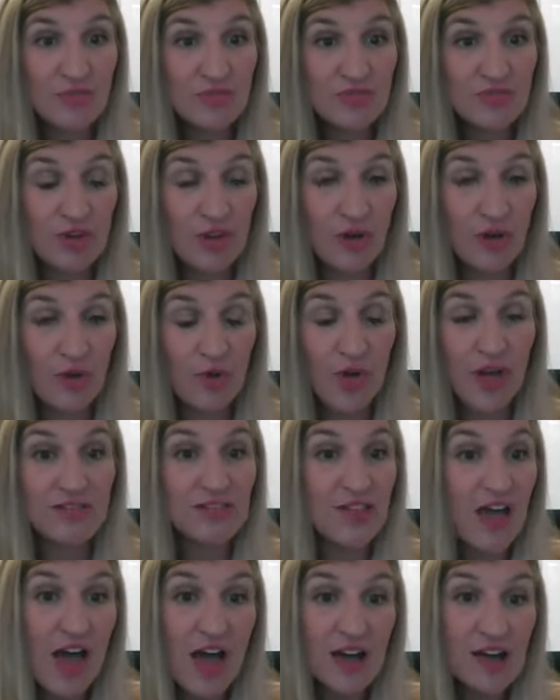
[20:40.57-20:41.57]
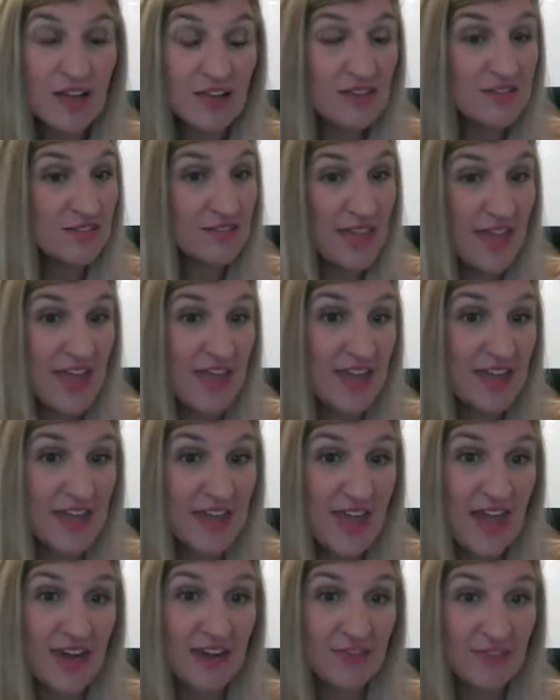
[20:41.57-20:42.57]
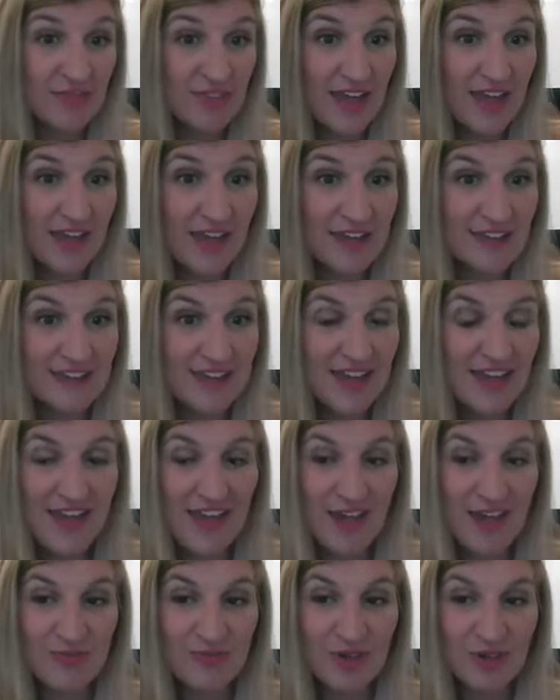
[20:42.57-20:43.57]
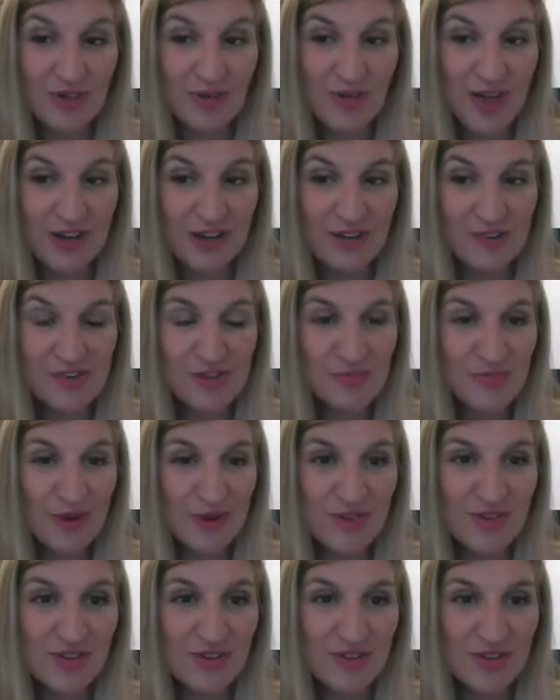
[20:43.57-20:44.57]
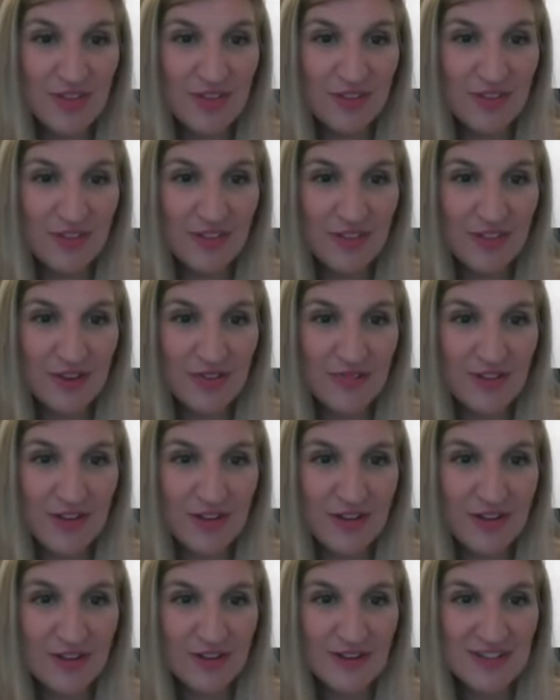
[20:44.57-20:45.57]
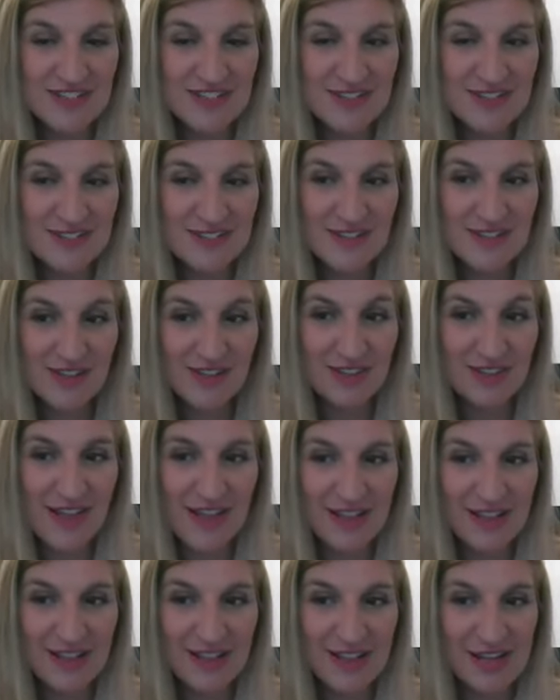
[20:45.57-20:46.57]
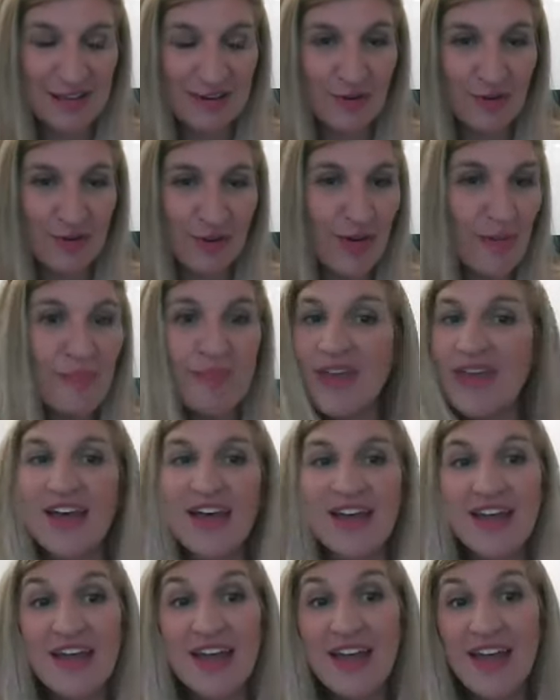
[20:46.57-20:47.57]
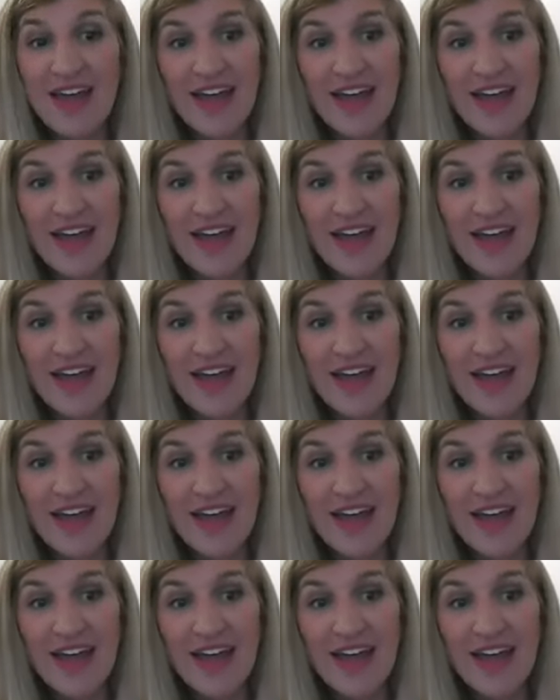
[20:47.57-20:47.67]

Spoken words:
So as long as they can get a flight, I know this person, so I know that their father is likely in Colombia,